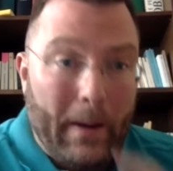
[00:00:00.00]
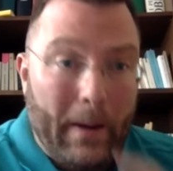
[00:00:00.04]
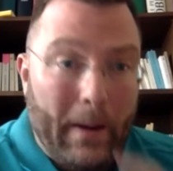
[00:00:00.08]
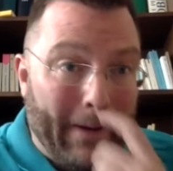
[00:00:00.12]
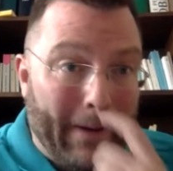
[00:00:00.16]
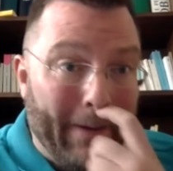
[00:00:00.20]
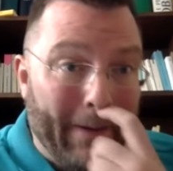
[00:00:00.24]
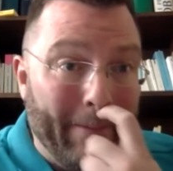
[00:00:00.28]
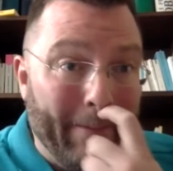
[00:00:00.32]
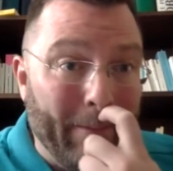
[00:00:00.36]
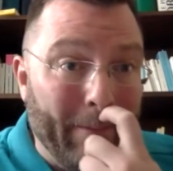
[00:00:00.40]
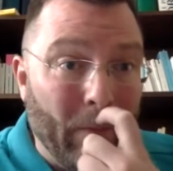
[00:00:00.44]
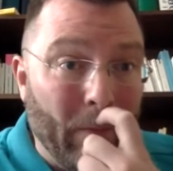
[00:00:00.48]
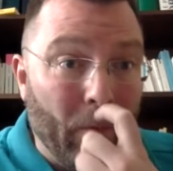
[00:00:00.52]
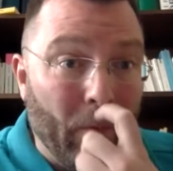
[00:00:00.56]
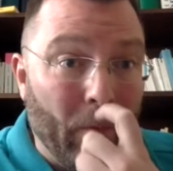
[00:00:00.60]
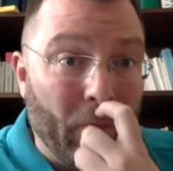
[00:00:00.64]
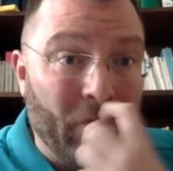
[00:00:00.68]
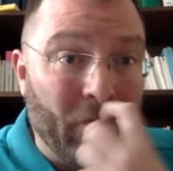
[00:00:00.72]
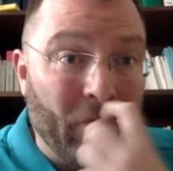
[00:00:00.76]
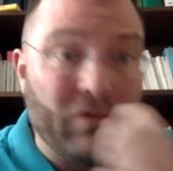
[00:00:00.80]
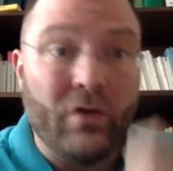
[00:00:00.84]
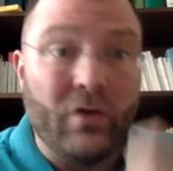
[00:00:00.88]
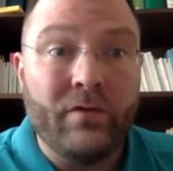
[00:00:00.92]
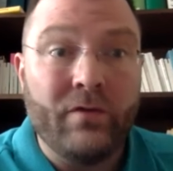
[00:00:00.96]
um,
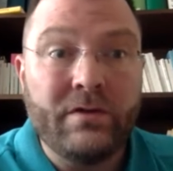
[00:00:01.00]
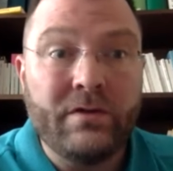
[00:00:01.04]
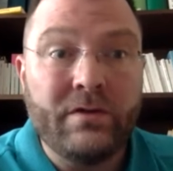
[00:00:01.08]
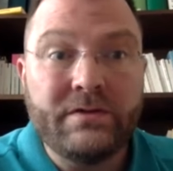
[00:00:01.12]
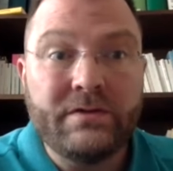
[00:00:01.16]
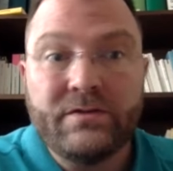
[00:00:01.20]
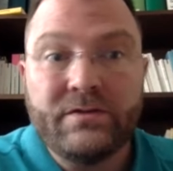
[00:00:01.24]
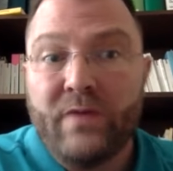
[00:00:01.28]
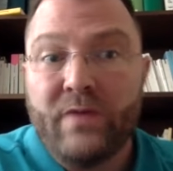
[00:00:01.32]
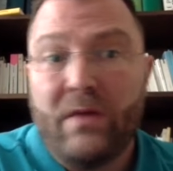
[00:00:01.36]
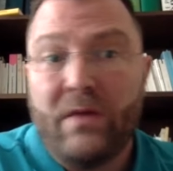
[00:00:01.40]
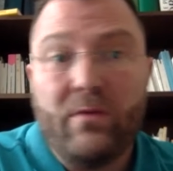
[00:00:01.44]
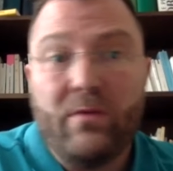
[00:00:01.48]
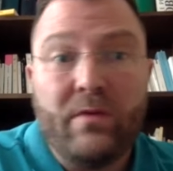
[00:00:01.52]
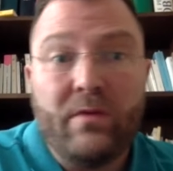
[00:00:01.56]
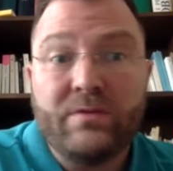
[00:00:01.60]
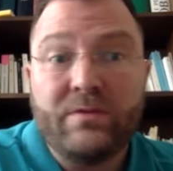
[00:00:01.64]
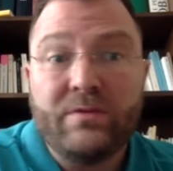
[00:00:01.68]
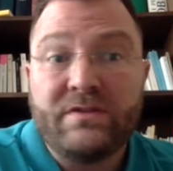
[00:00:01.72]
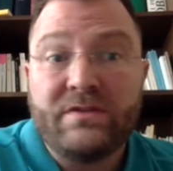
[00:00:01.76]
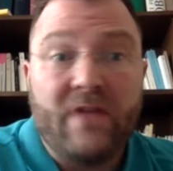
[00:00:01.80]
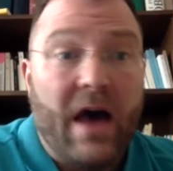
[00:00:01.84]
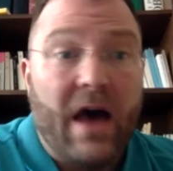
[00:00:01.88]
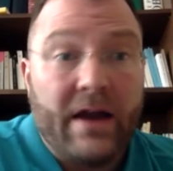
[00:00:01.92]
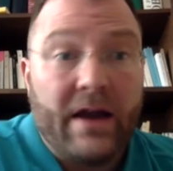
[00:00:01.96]
service, right? It
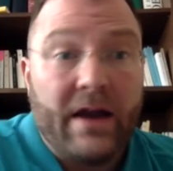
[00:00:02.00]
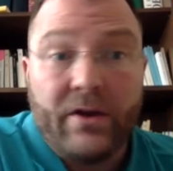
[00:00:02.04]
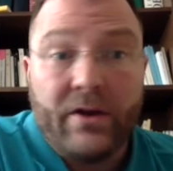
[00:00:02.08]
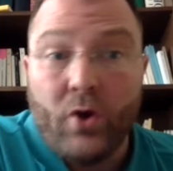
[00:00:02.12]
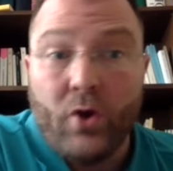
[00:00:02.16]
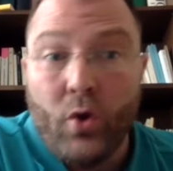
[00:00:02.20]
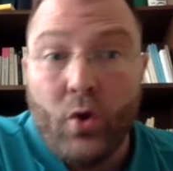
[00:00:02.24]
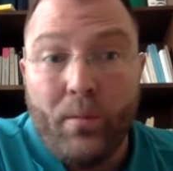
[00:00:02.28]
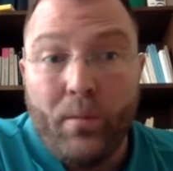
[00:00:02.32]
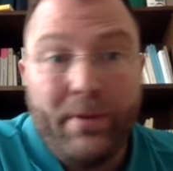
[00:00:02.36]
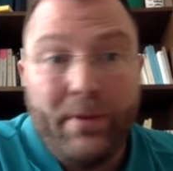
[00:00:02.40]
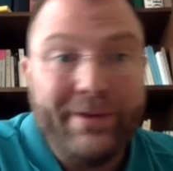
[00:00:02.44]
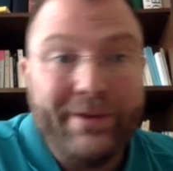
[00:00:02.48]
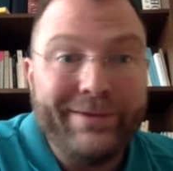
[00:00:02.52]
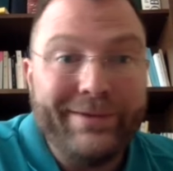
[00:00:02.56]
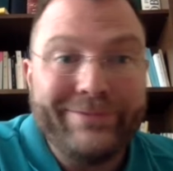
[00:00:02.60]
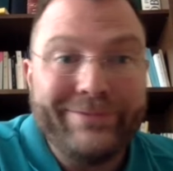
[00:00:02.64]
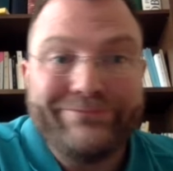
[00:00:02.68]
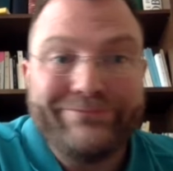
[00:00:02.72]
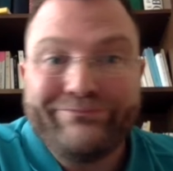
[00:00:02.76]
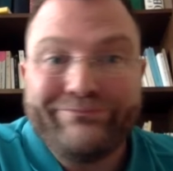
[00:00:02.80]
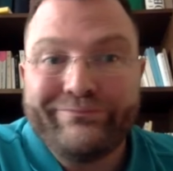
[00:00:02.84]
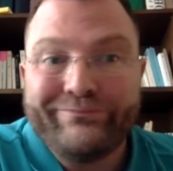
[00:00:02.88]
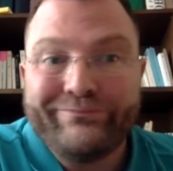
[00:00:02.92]
was not an open